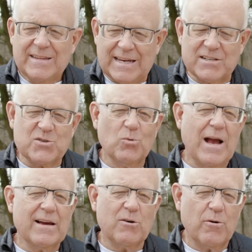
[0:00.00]
Thanks to
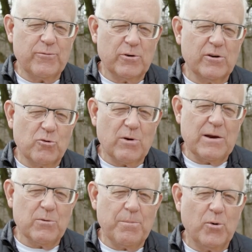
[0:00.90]
Rocco for a
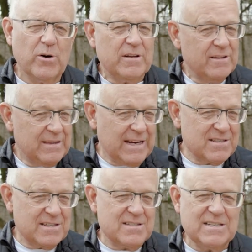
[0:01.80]
great report.
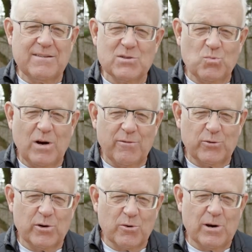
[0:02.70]
Thanks to Steve as well
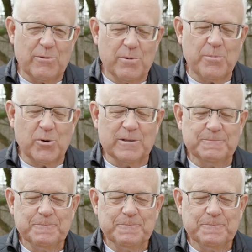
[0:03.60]
for a great report.